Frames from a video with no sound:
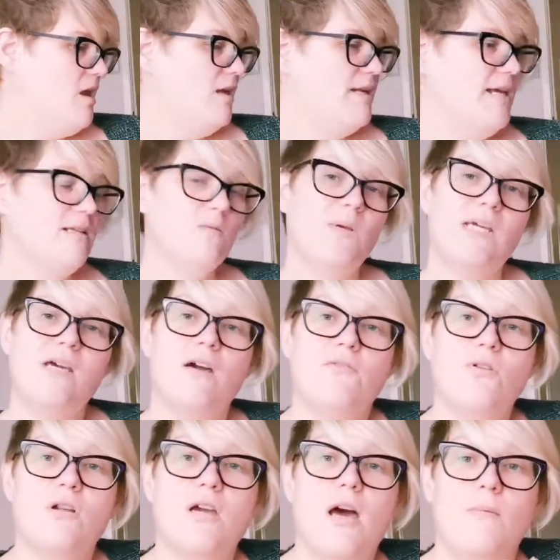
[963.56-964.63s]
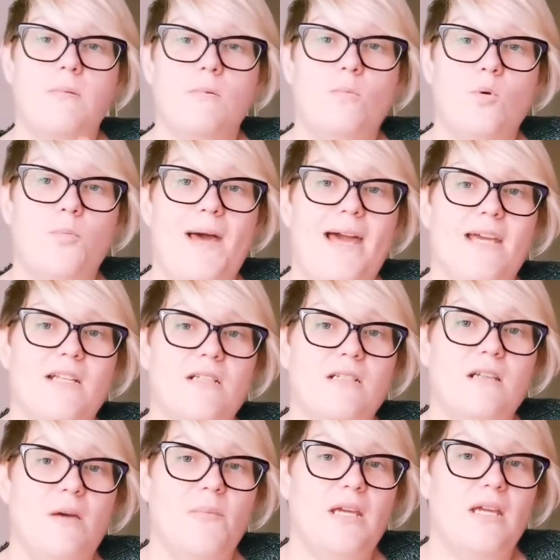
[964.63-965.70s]
Next week I've got a couple more packages
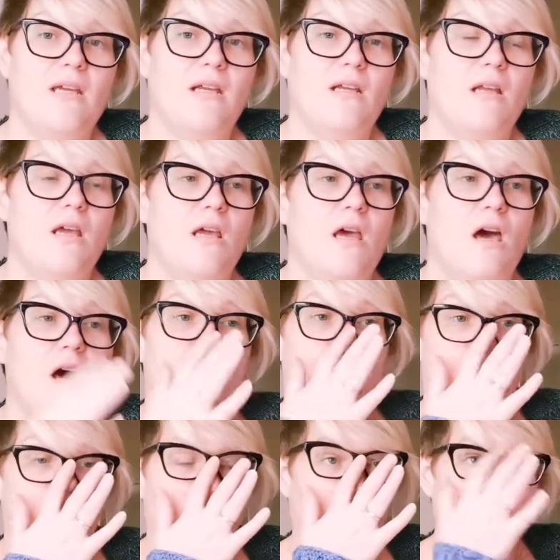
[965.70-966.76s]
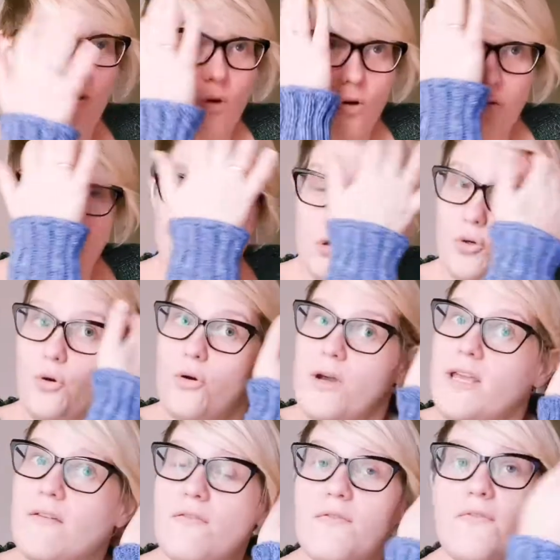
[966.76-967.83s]
coming in. I'm not sure
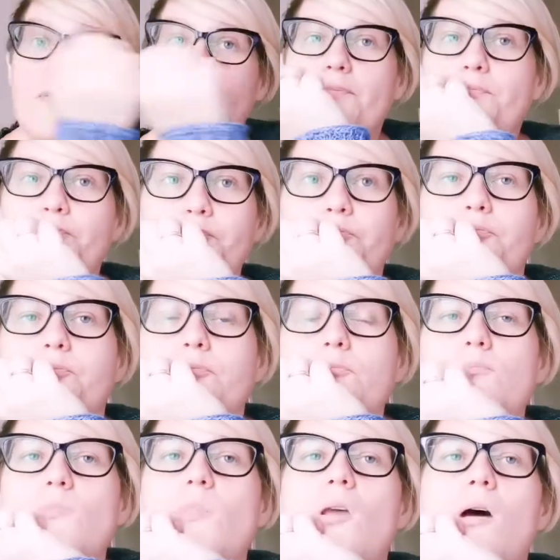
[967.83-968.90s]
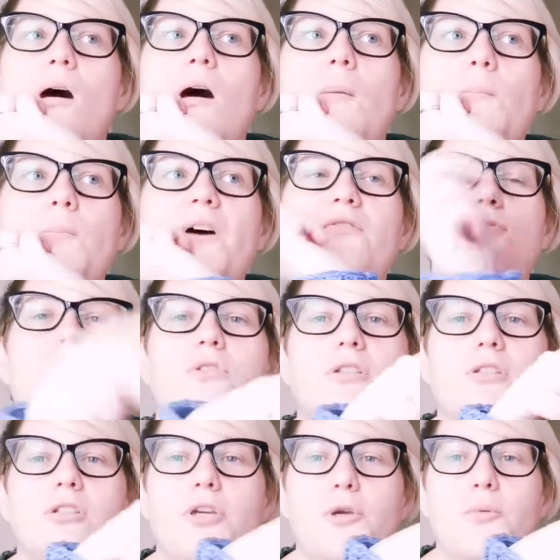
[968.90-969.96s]
if I've
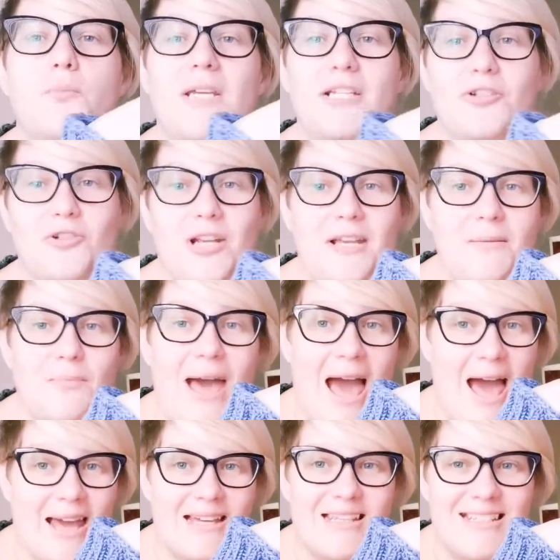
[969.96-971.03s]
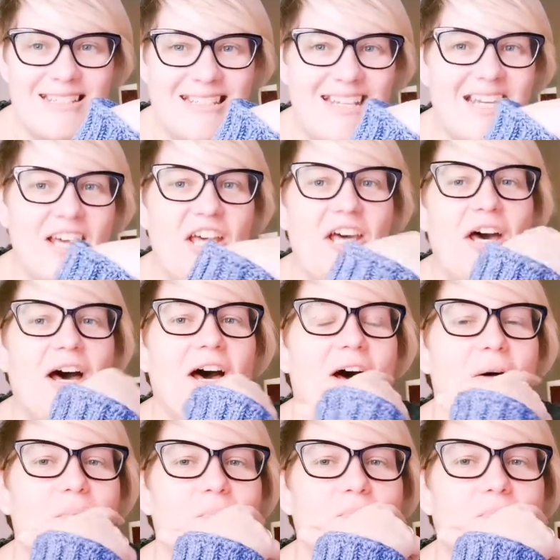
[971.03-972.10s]
ordered 2 mystery bags
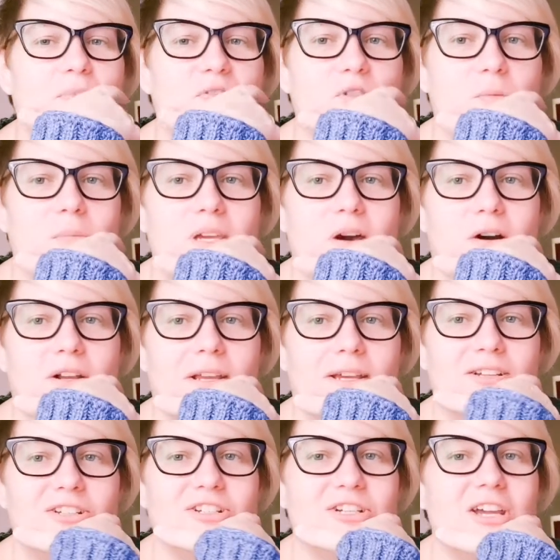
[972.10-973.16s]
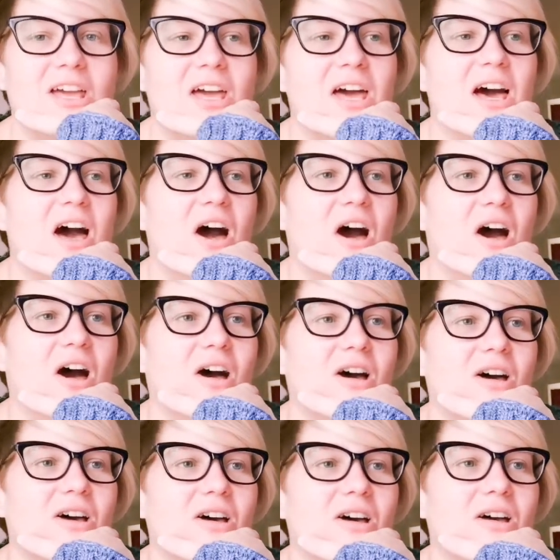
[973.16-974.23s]
from Yarnish.
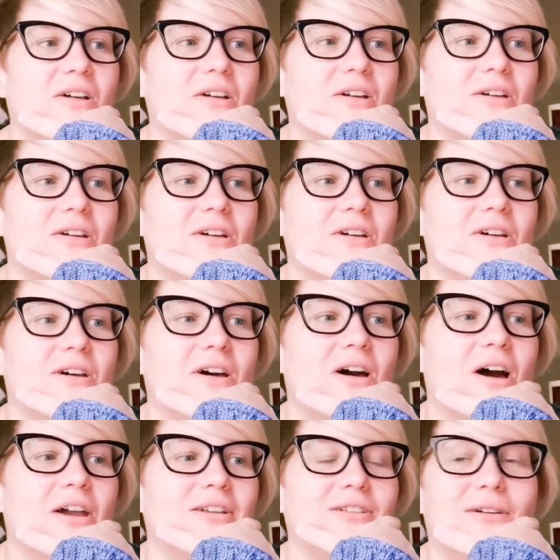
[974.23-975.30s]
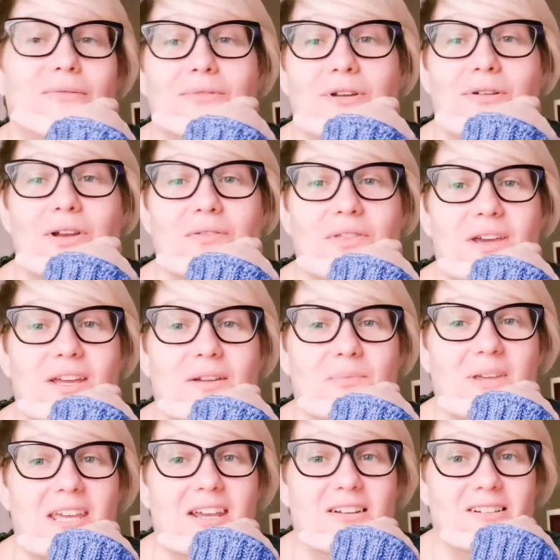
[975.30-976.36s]
I don't know if they're going to
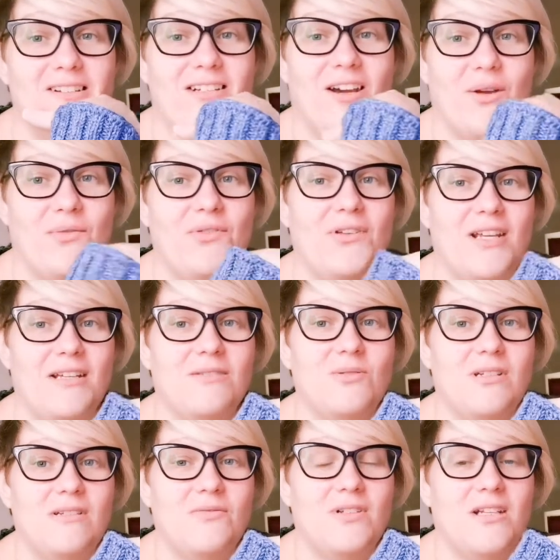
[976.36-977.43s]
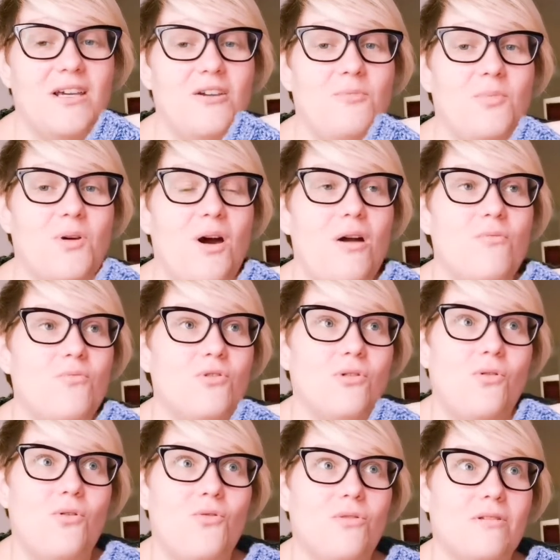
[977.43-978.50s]
be here in time for next week's video, but I
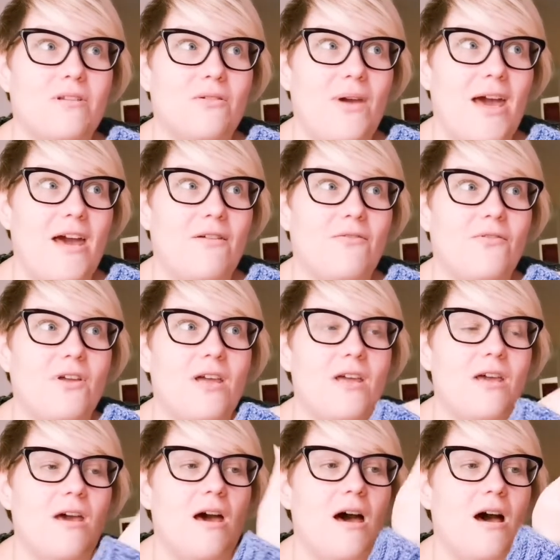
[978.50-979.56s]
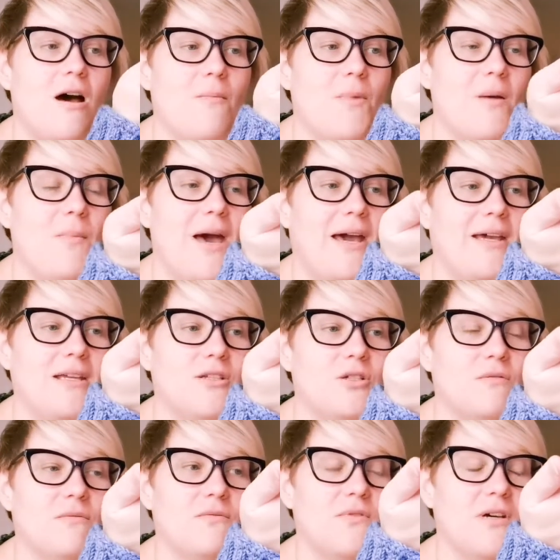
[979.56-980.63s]
will also have a package
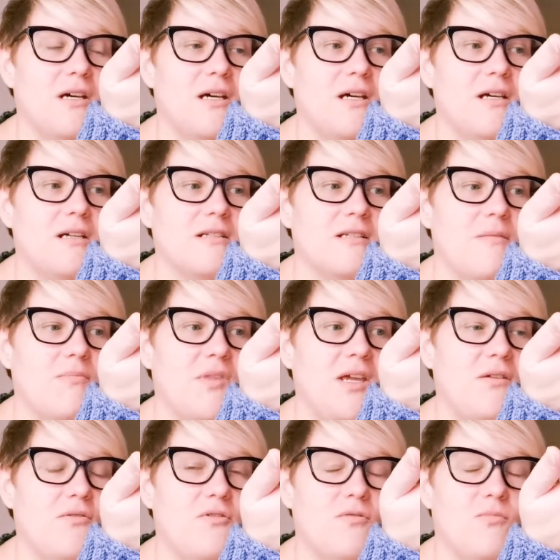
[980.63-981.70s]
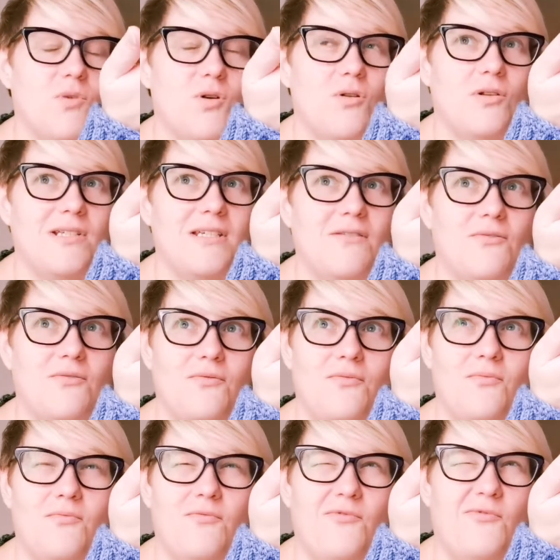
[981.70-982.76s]
of something from Aussie
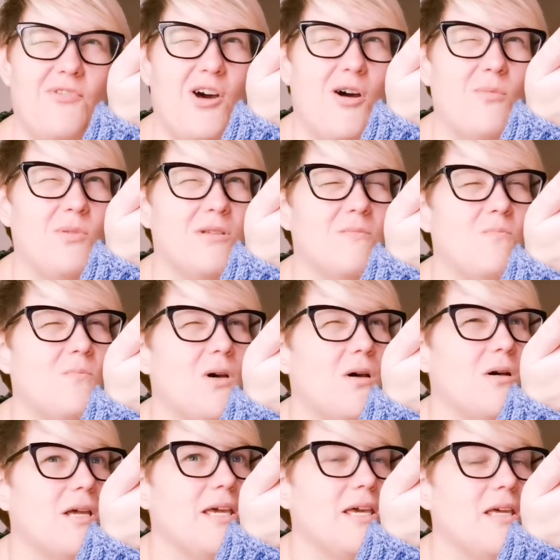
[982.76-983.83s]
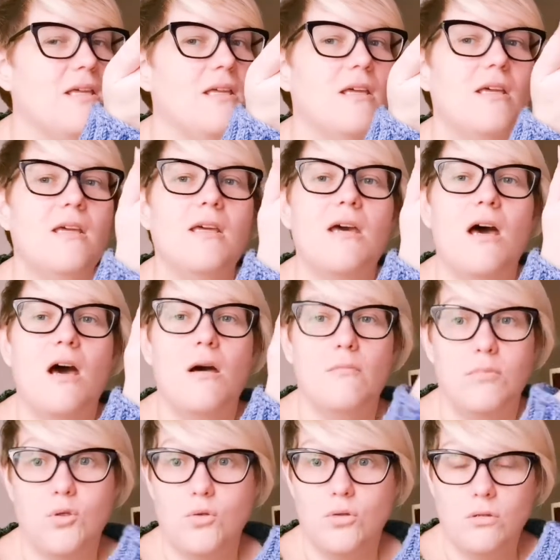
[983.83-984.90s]
Farmers Market,
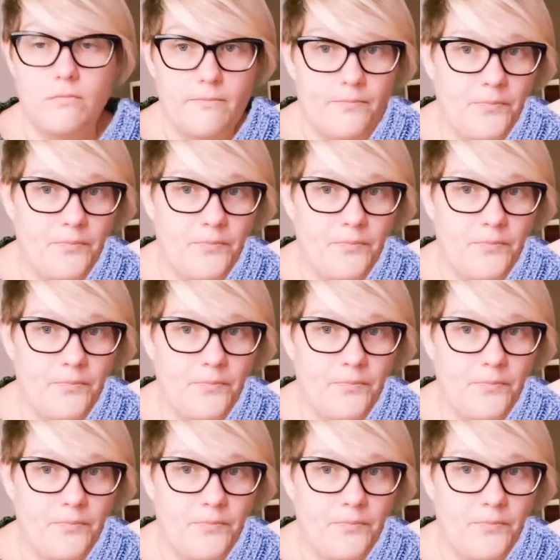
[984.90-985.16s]
Dawn,